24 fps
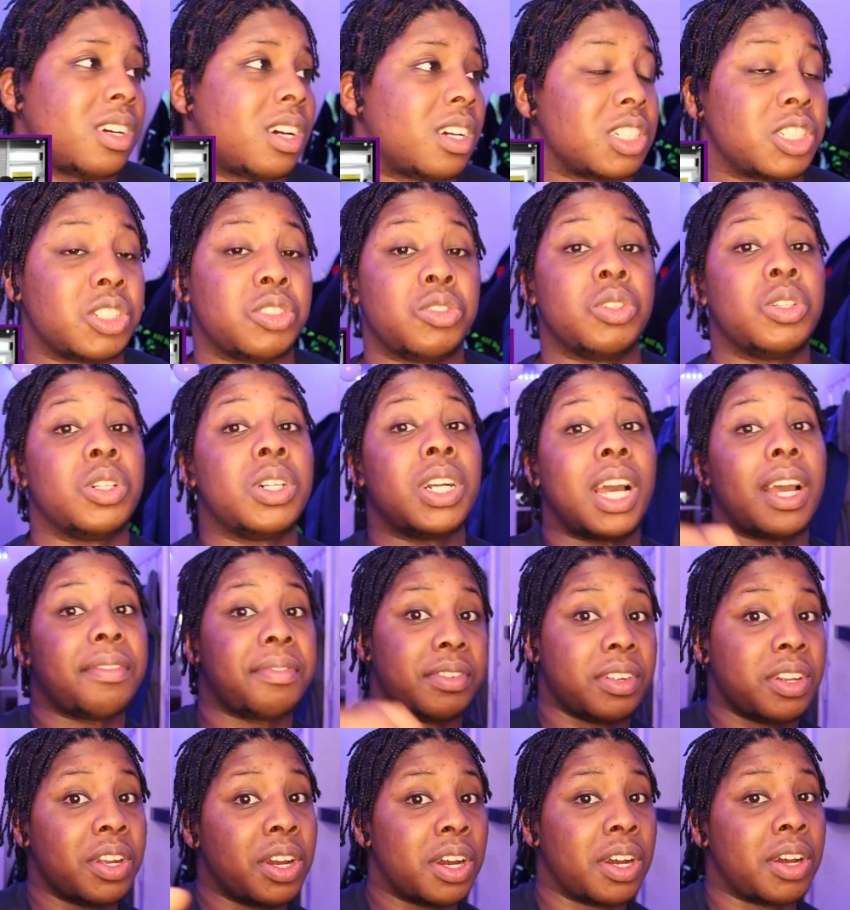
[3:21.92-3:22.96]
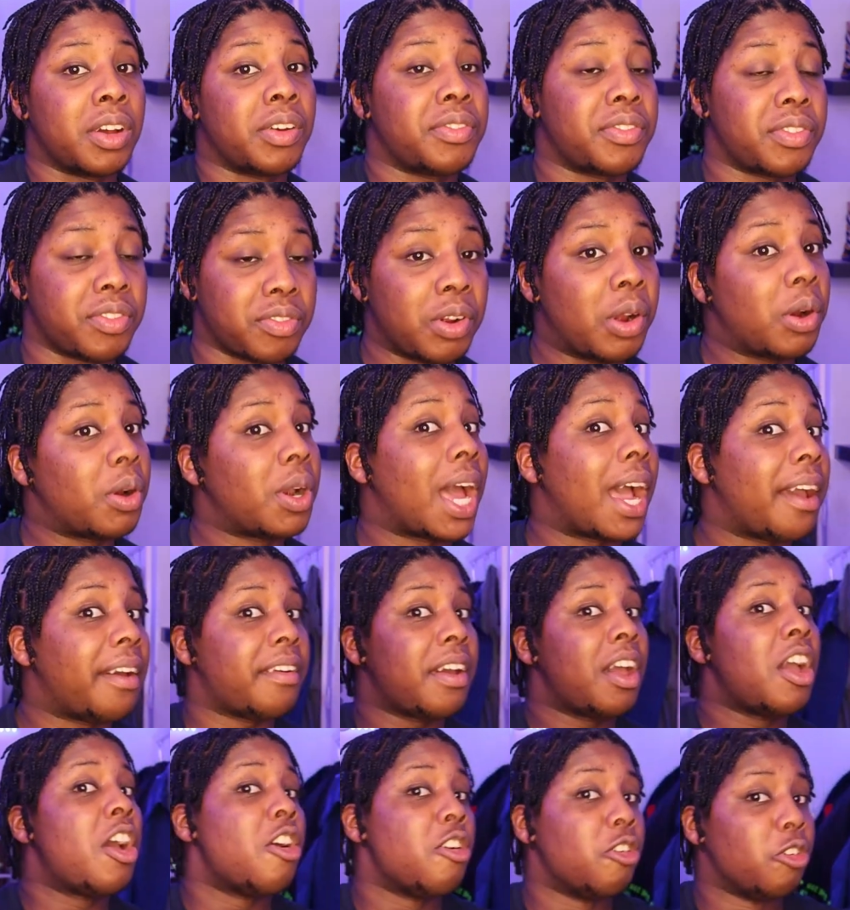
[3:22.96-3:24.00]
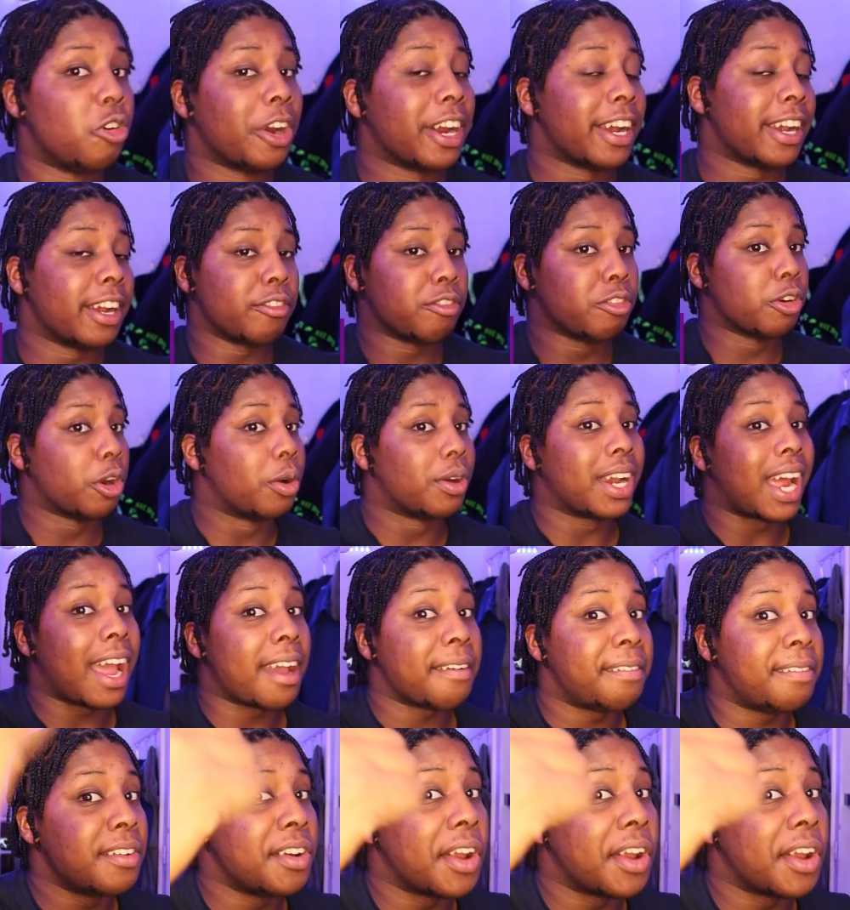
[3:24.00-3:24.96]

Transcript: touched. Real life nerves. Real life. Real life